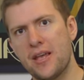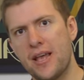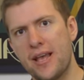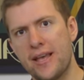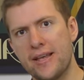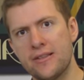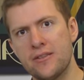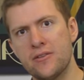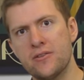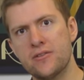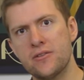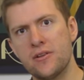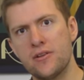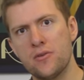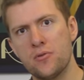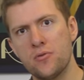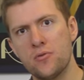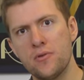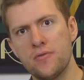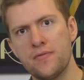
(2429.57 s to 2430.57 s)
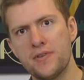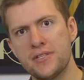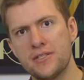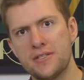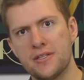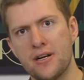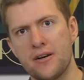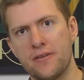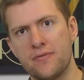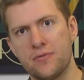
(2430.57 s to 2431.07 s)
it looked like all of his
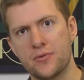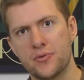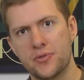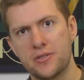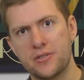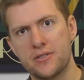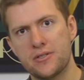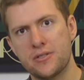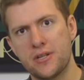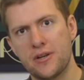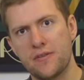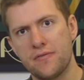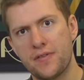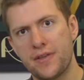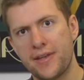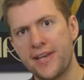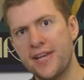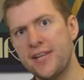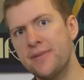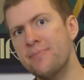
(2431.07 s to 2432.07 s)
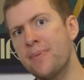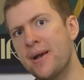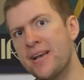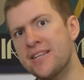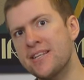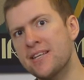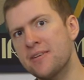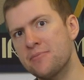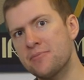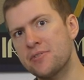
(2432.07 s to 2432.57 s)
stuff was stuff that he'd
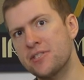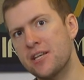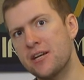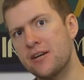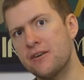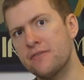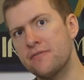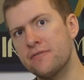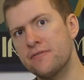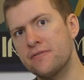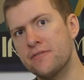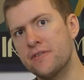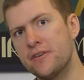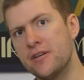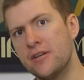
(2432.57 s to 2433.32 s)
made himself